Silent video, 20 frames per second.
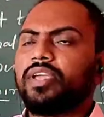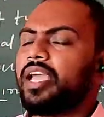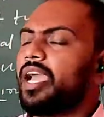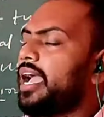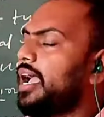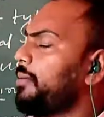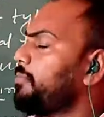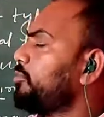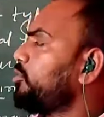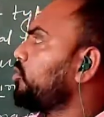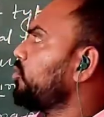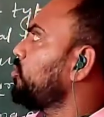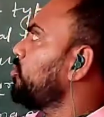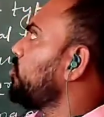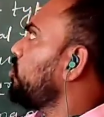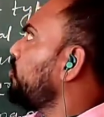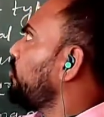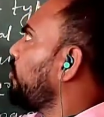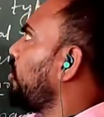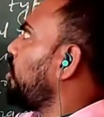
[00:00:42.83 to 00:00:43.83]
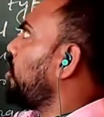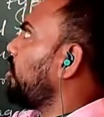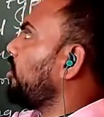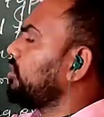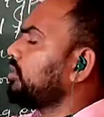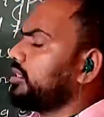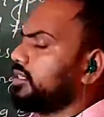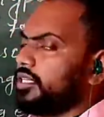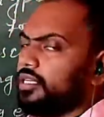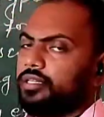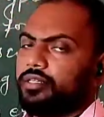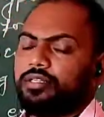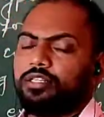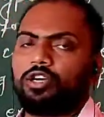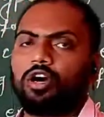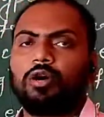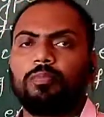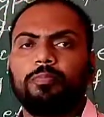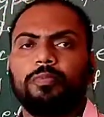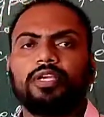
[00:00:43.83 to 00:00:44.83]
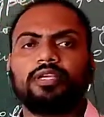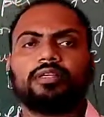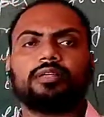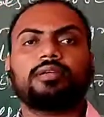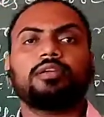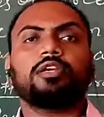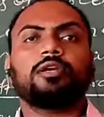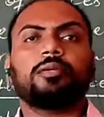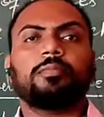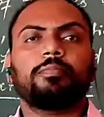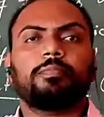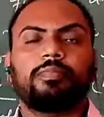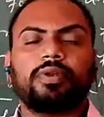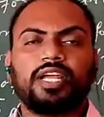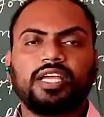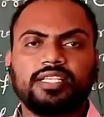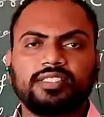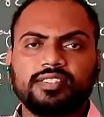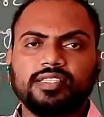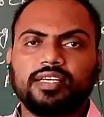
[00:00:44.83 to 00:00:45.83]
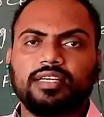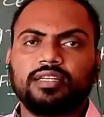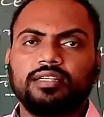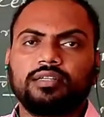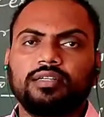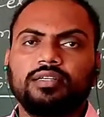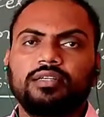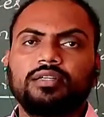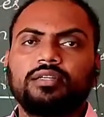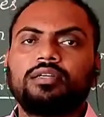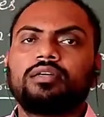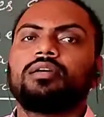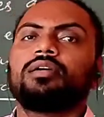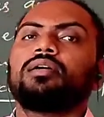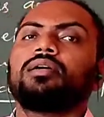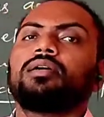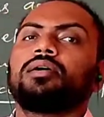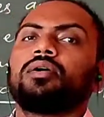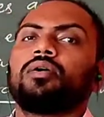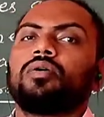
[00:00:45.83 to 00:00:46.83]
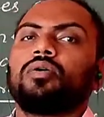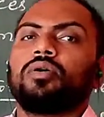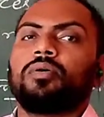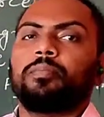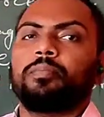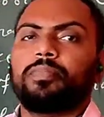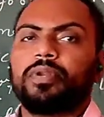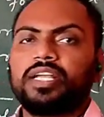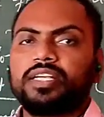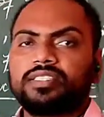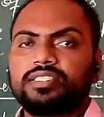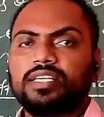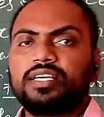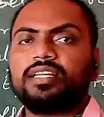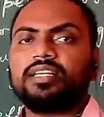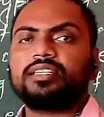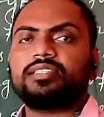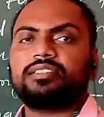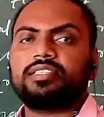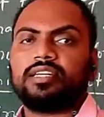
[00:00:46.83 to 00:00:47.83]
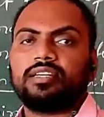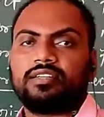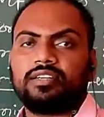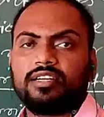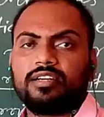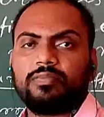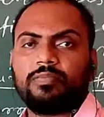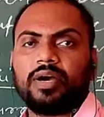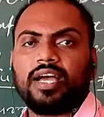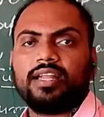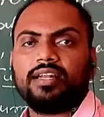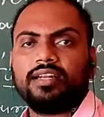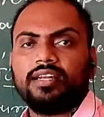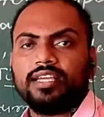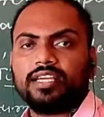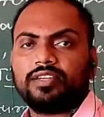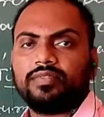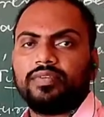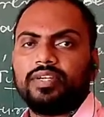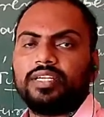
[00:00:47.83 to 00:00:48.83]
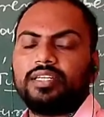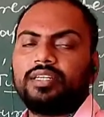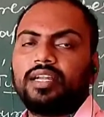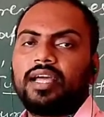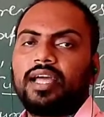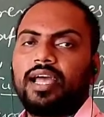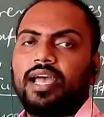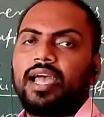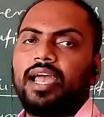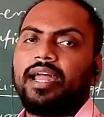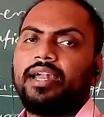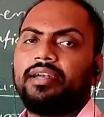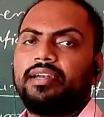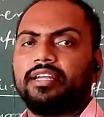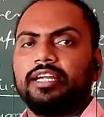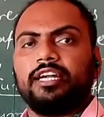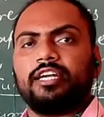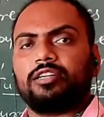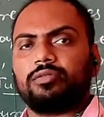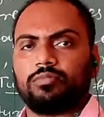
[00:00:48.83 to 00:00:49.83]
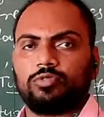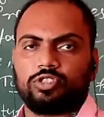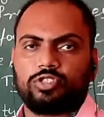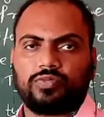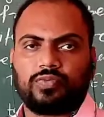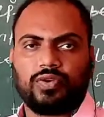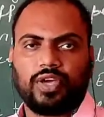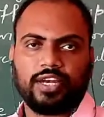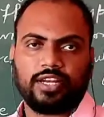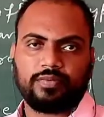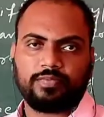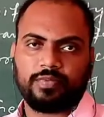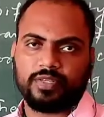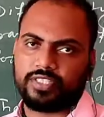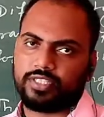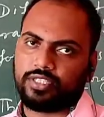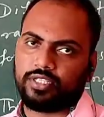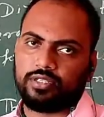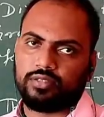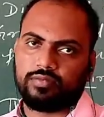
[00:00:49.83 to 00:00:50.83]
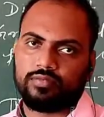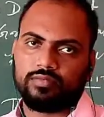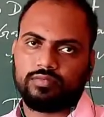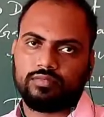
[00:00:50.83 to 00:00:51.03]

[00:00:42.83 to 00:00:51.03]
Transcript: we have to move on the topic pressure. Pressure exerted by liquid and atmospheric pressure.